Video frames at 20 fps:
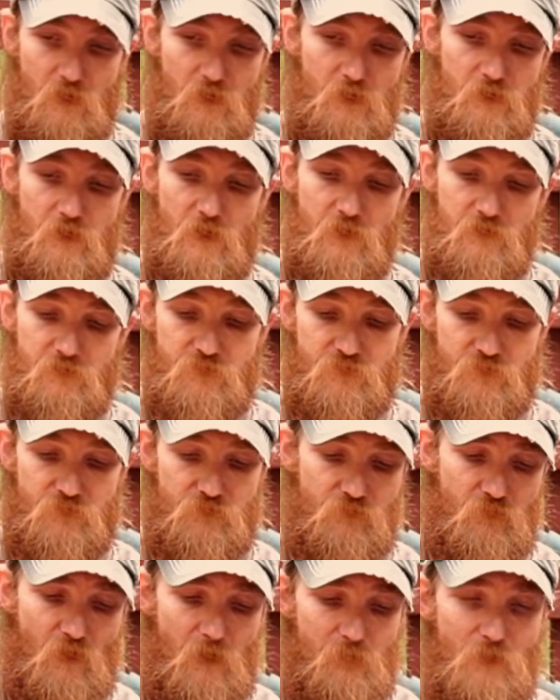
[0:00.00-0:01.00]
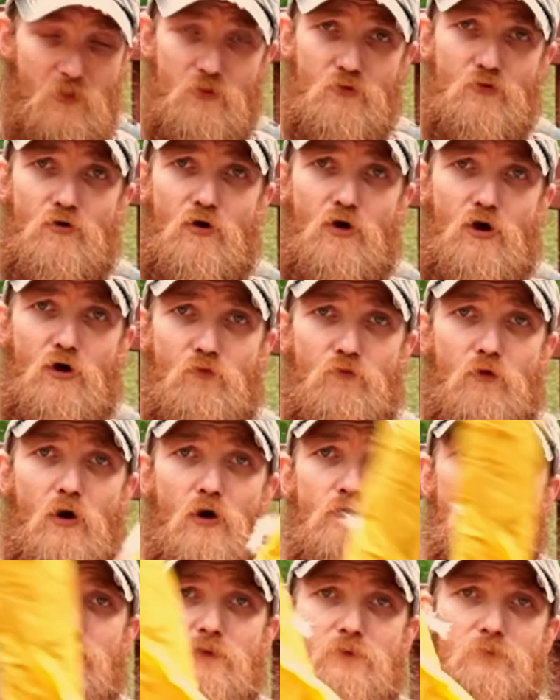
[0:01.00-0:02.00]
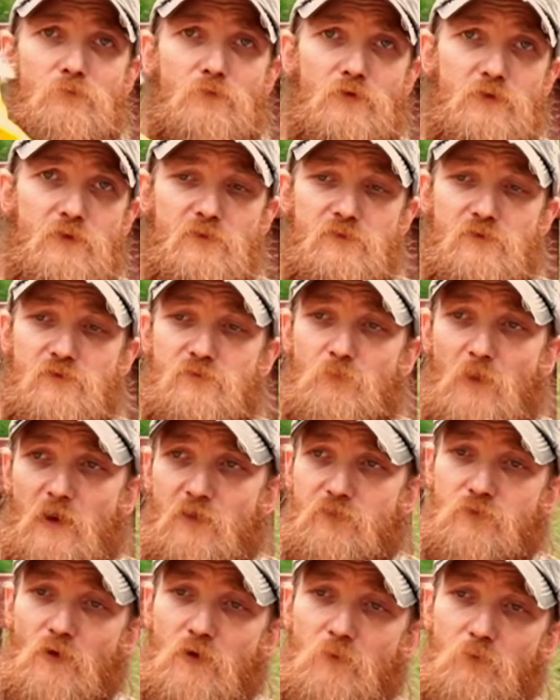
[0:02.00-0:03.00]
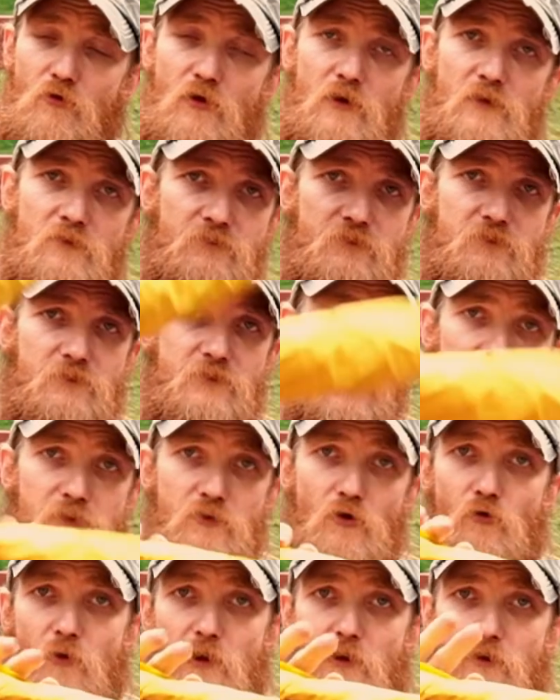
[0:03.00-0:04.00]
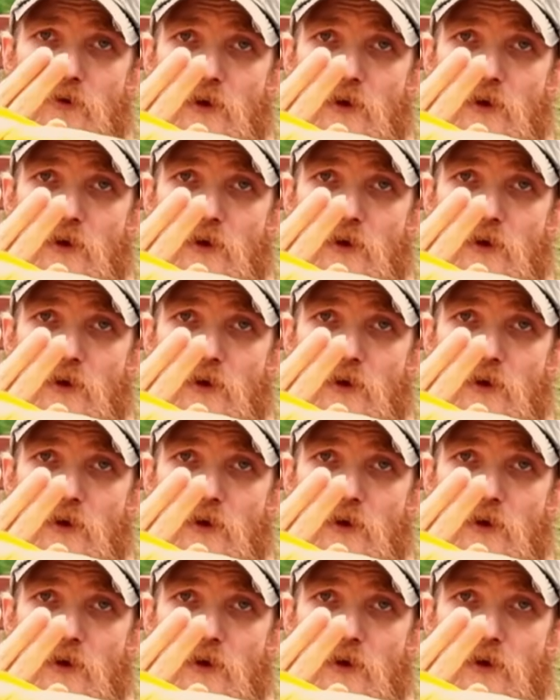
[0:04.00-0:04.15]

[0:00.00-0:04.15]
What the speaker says: Next, I'm not going to unroll it, but this is my Thermarest Neo Air